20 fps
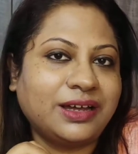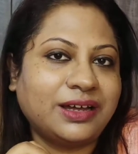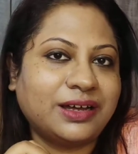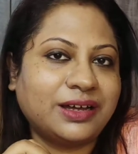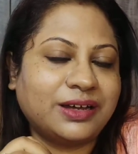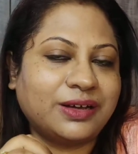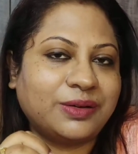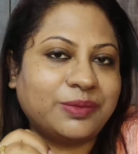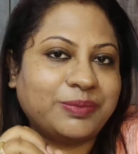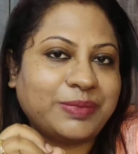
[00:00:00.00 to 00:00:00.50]

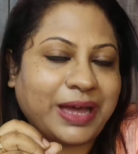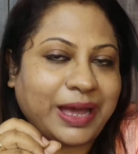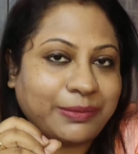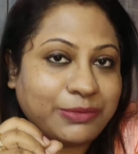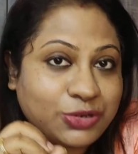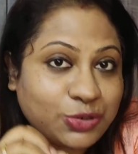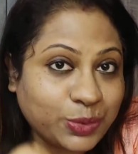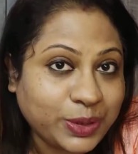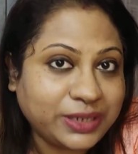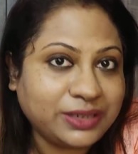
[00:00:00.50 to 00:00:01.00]

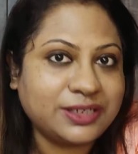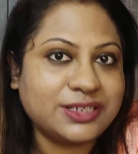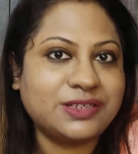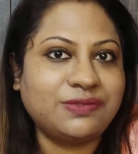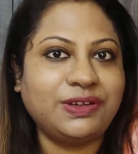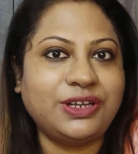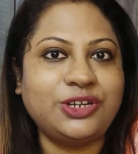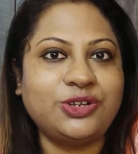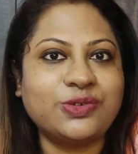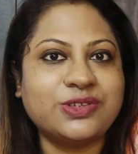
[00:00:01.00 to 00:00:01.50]
I'm doing these
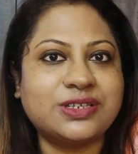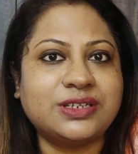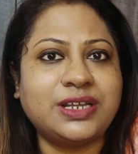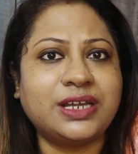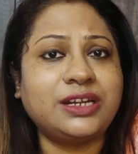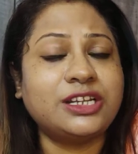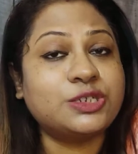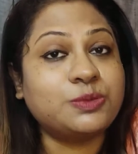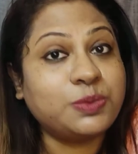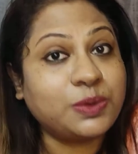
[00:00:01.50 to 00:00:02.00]
videos in
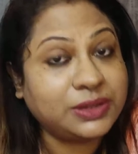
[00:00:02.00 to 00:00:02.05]
English.